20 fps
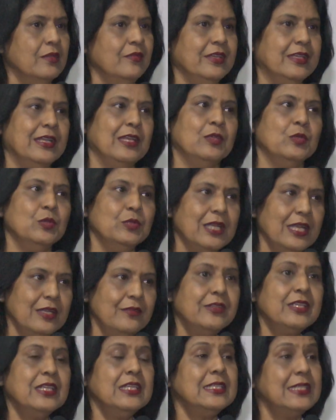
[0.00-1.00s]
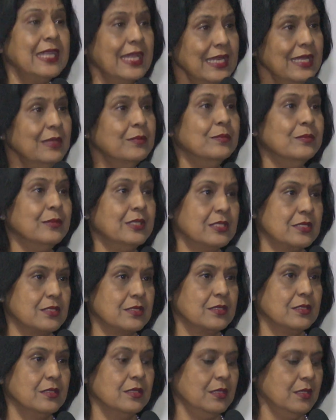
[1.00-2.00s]
We can do that, we can tell him
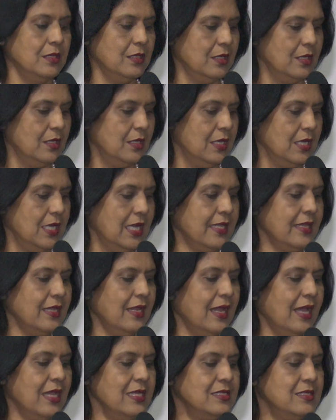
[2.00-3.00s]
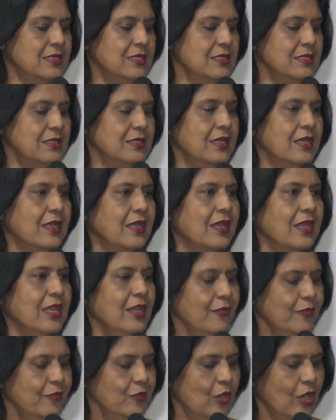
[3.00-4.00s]
this. And the last is,
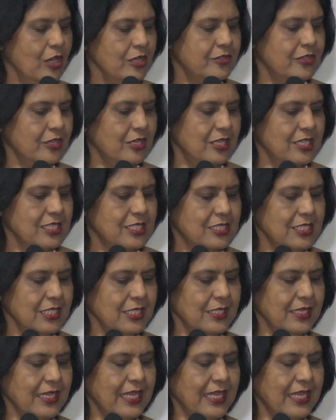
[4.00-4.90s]
if not realistic,